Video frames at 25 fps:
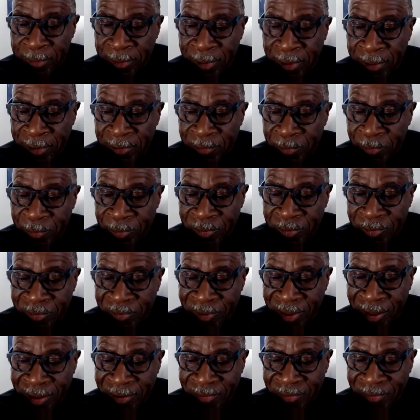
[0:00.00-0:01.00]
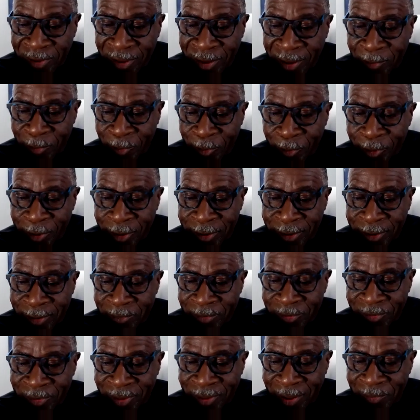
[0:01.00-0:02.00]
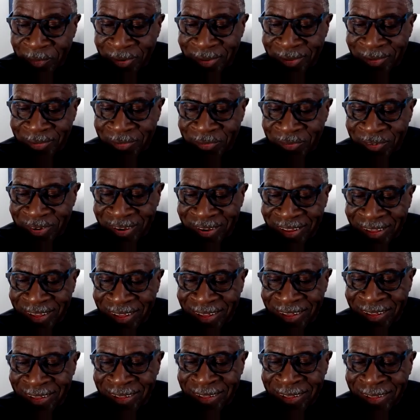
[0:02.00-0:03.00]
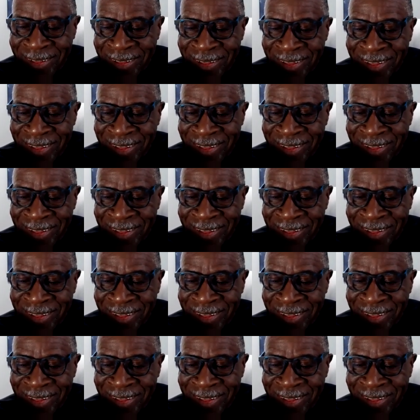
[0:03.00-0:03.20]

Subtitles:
I stopped one. I'm stopping this one now.